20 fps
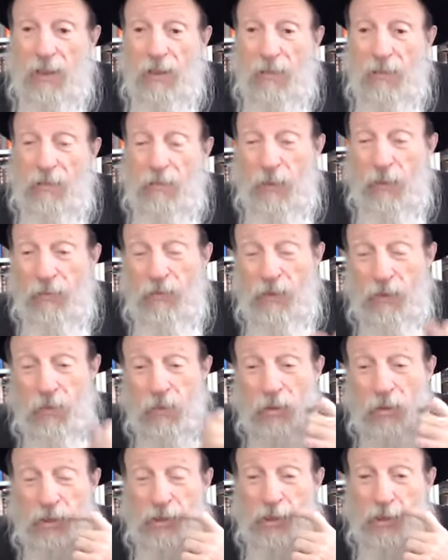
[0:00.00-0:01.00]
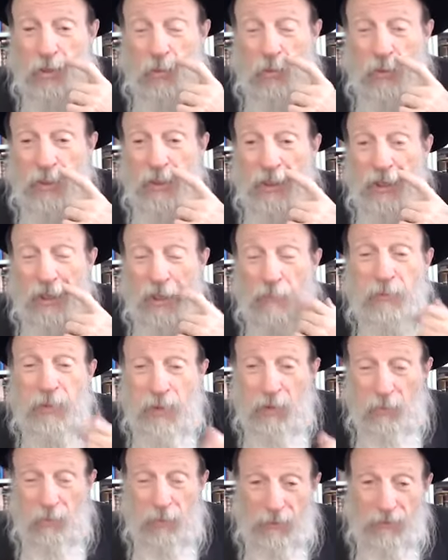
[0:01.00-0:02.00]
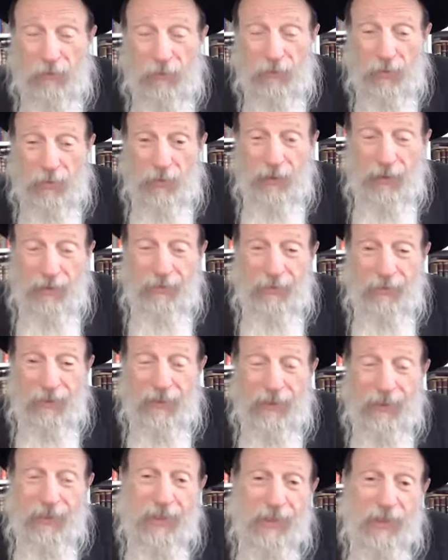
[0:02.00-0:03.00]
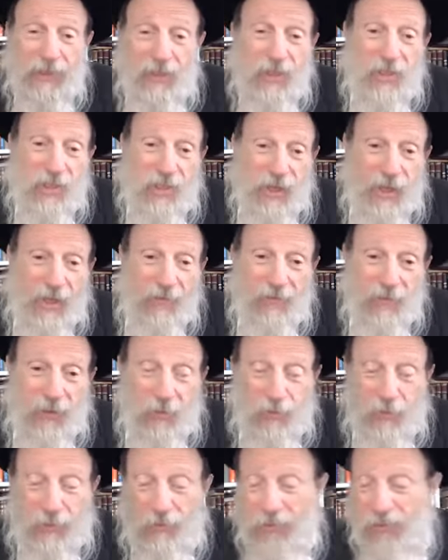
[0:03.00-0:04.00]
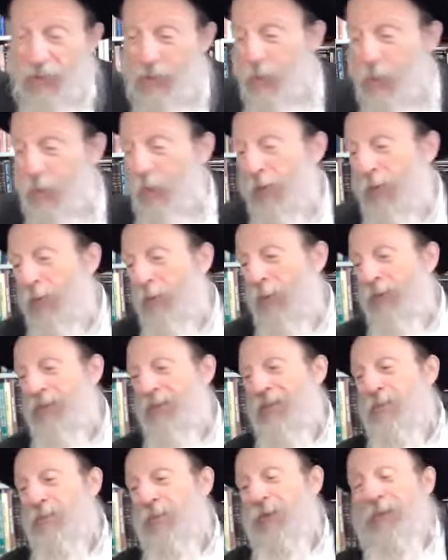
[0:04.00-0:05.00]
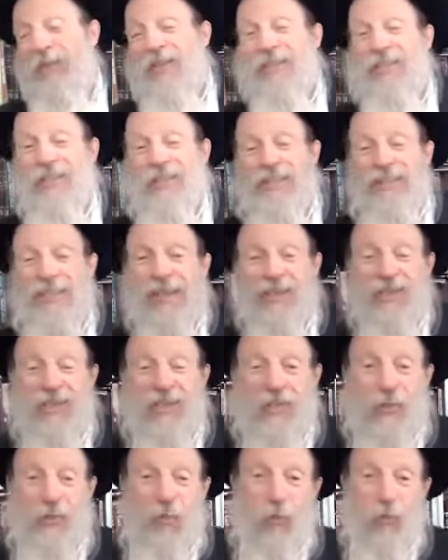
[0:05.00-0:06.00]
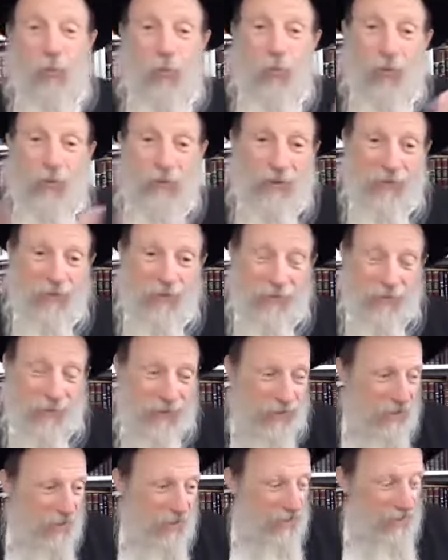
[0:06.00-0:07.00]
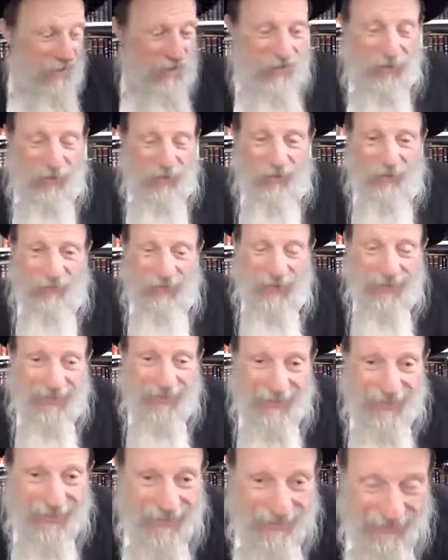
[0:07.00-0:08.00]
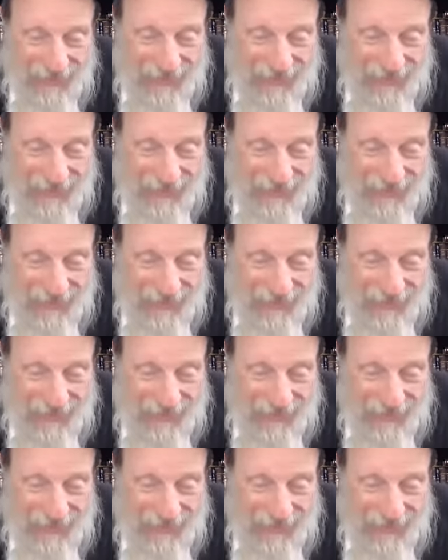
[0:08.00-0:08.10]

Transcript: Rav Zusha saw only up to the river, and that he sees after the river. He says, well, wife says, well, isn't that just wonderful? This is just so fantastic.